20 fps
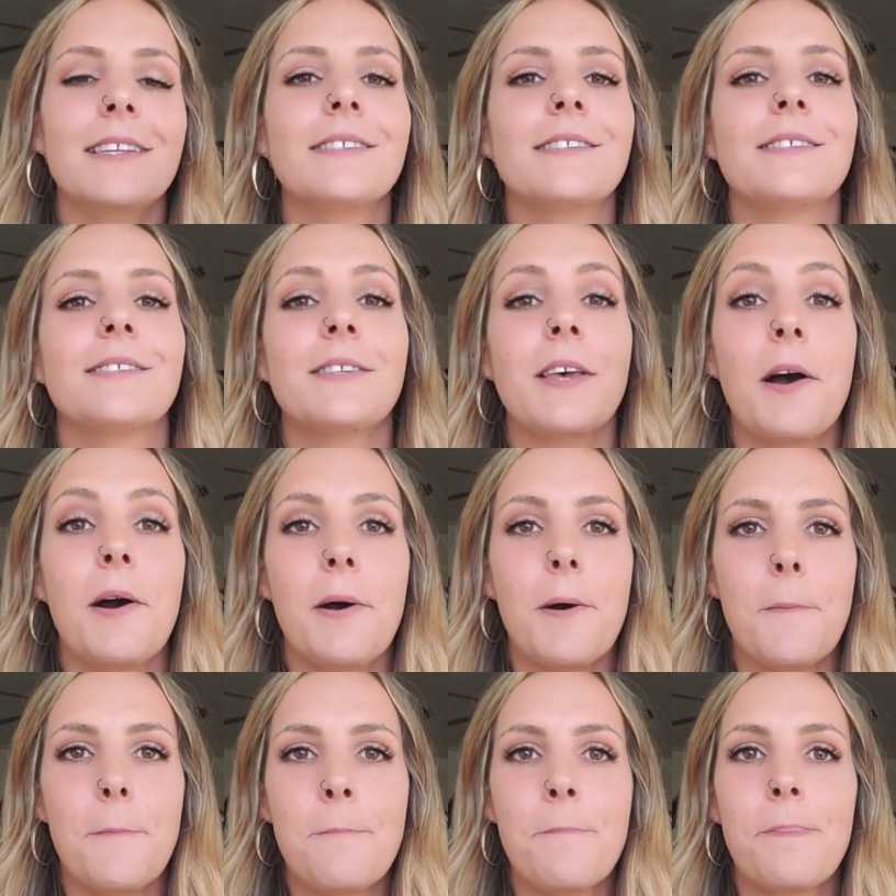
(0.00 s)

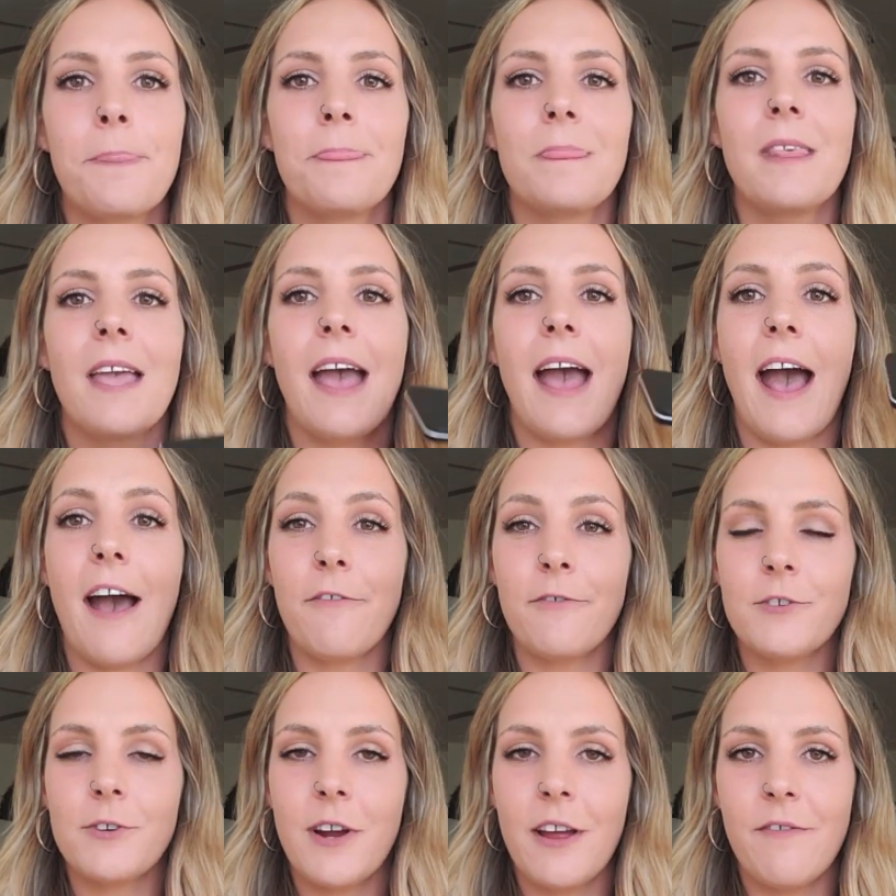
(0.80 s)
So
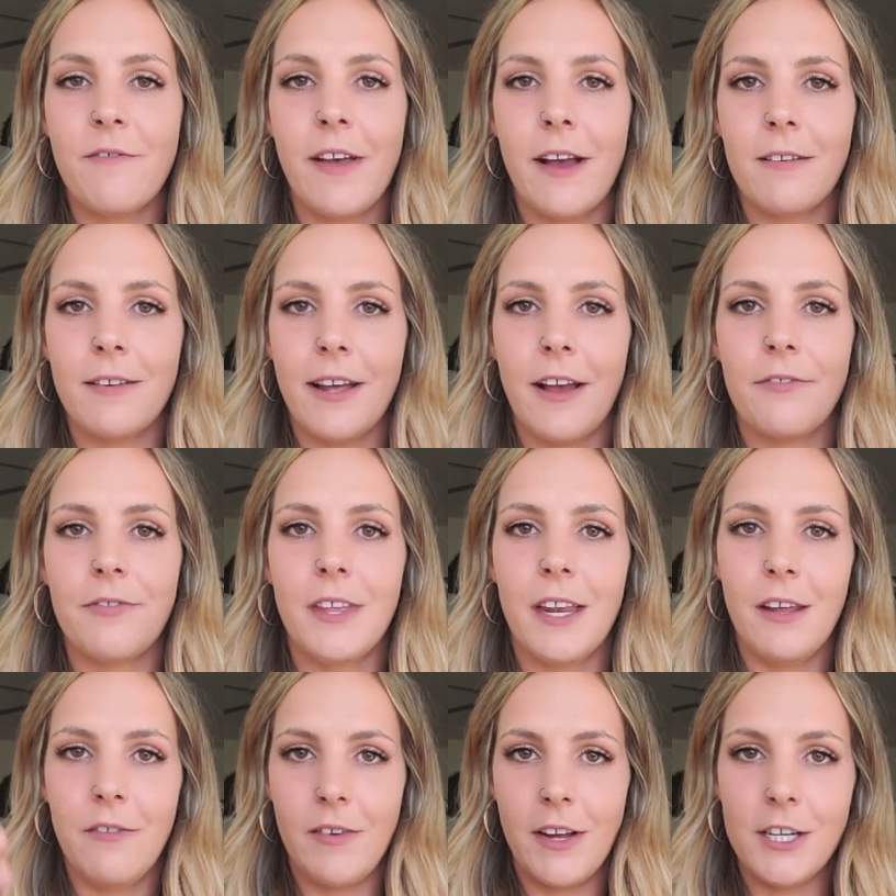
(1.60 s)
after I found out
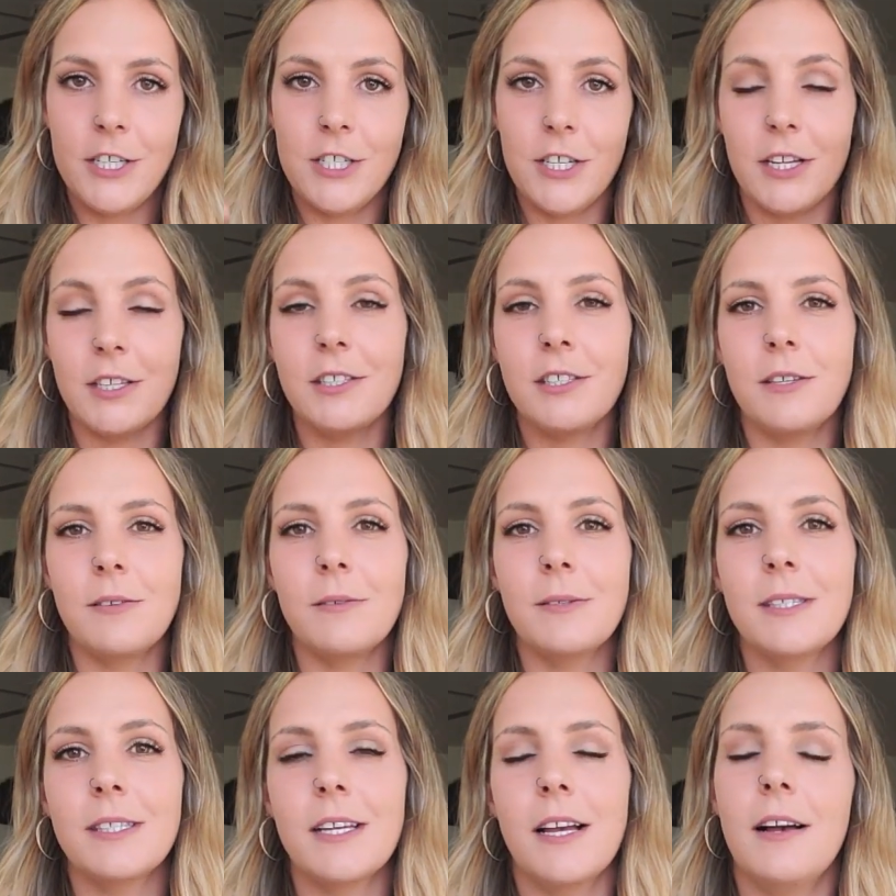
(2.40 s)
that if I just
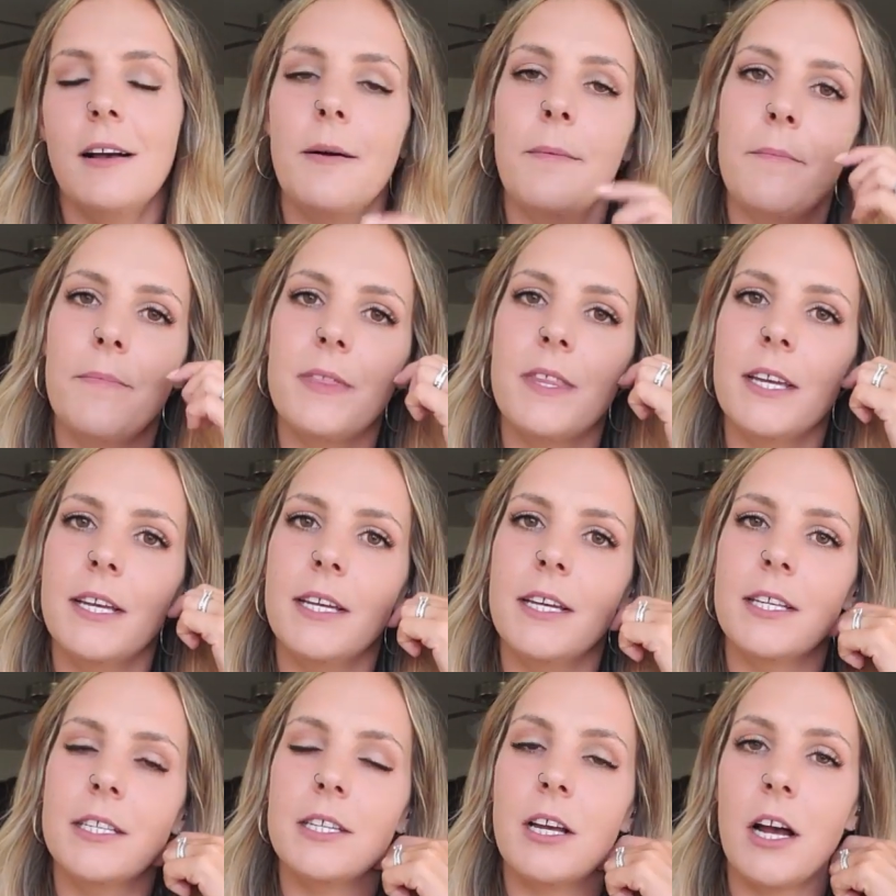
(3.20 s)
use
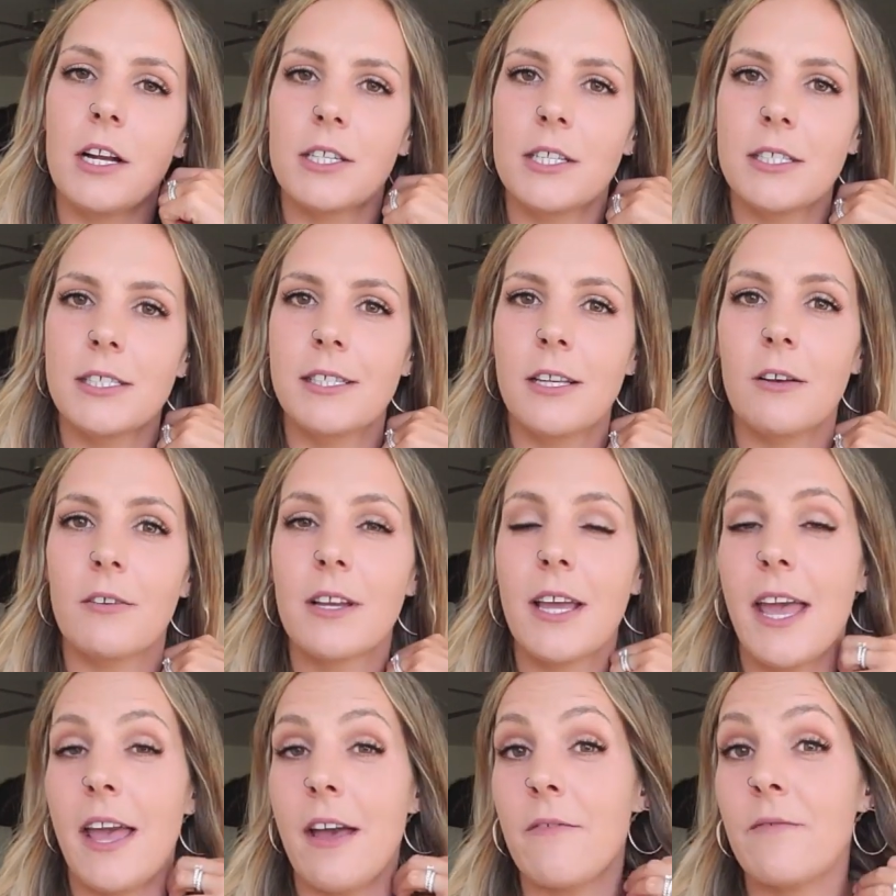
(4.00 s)
the Tatcha Silk
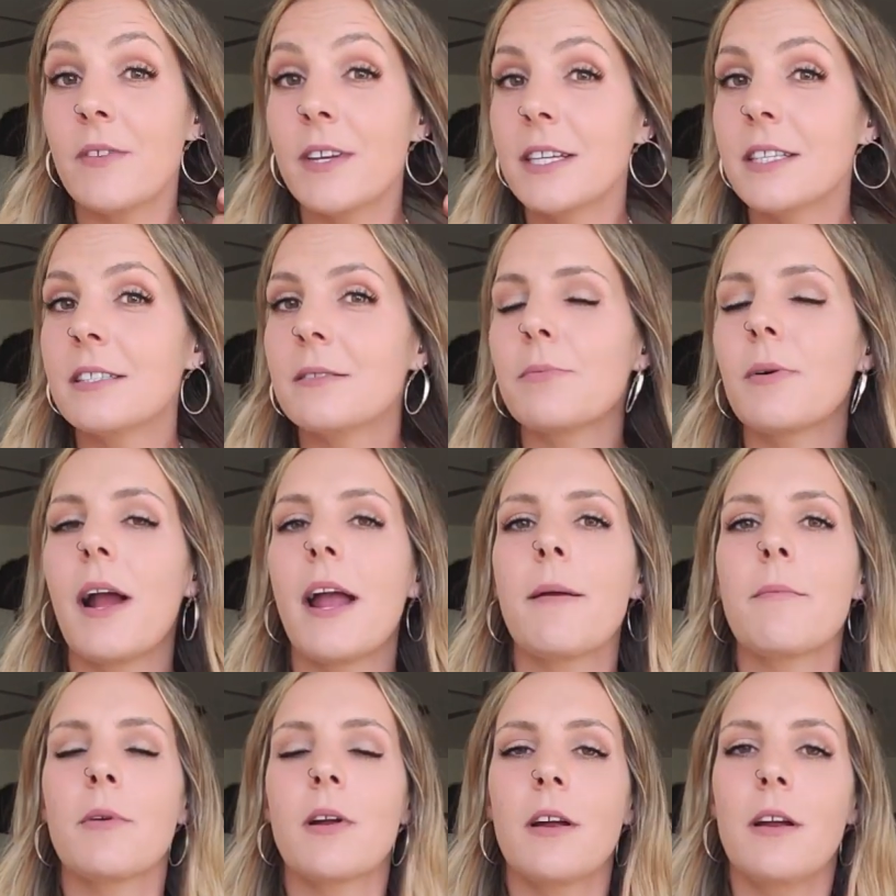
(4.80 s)
Canvas
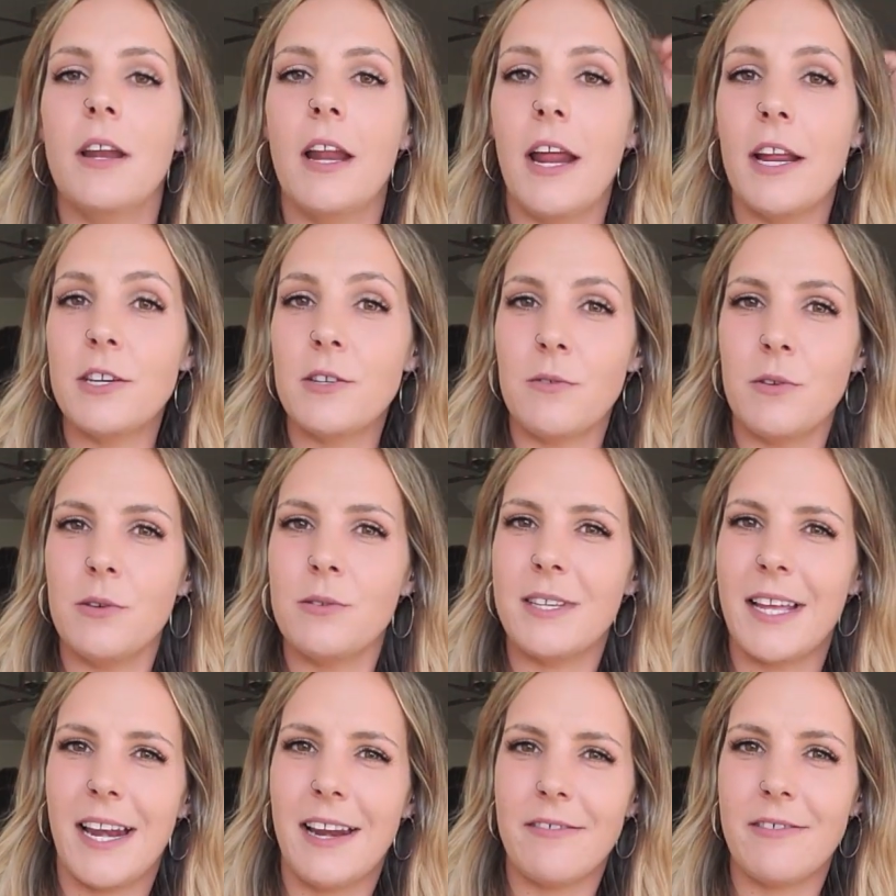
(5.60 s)
primer and I don't use
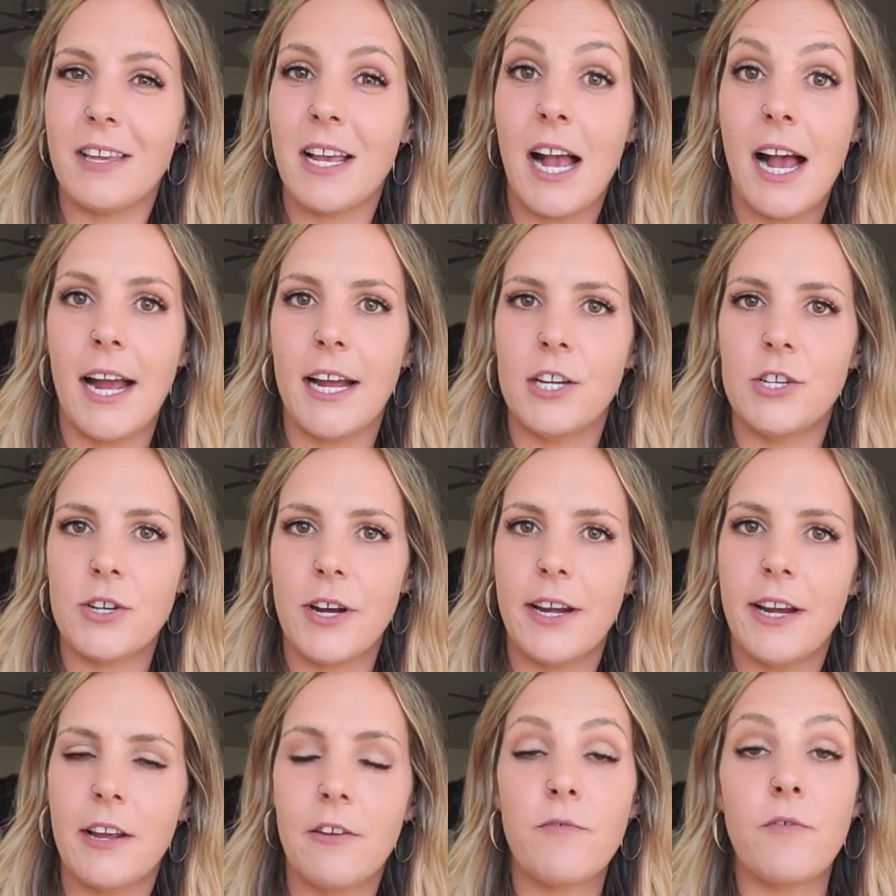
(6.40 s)
anything
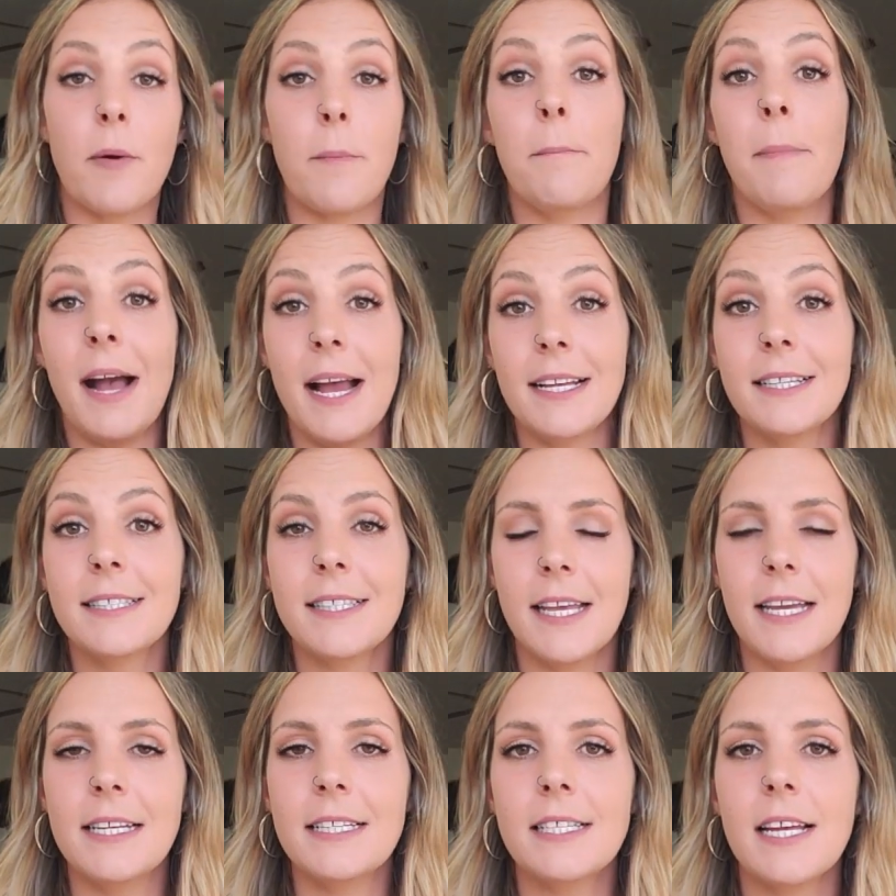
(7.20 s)
hydrating for my
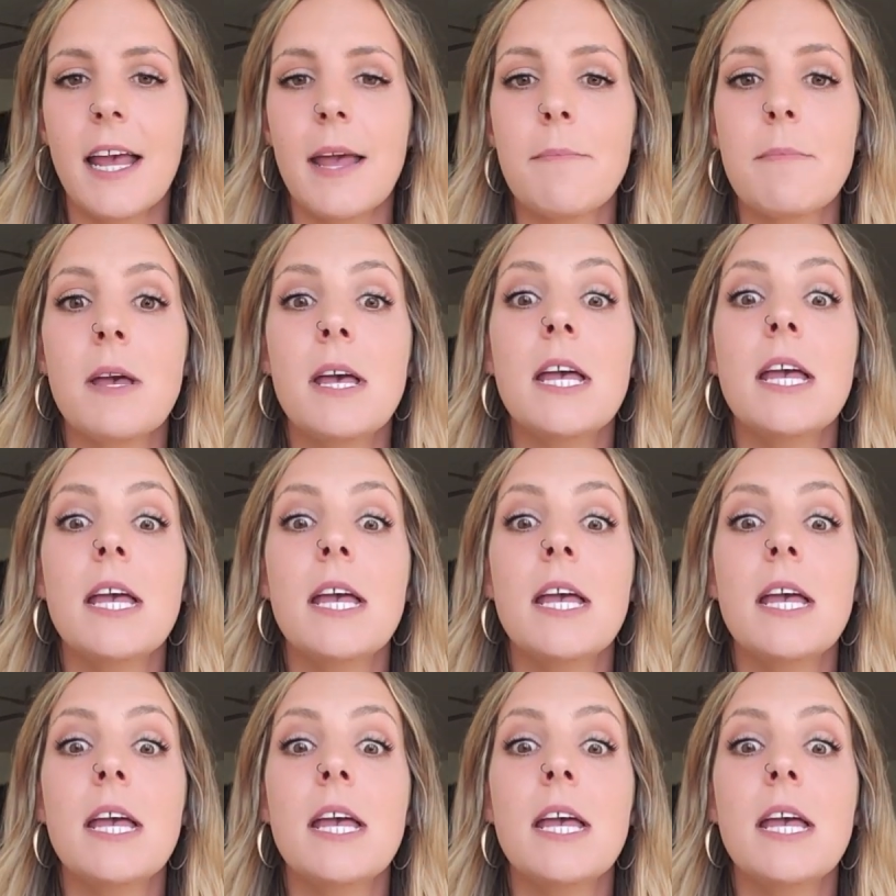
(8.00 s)
skin type,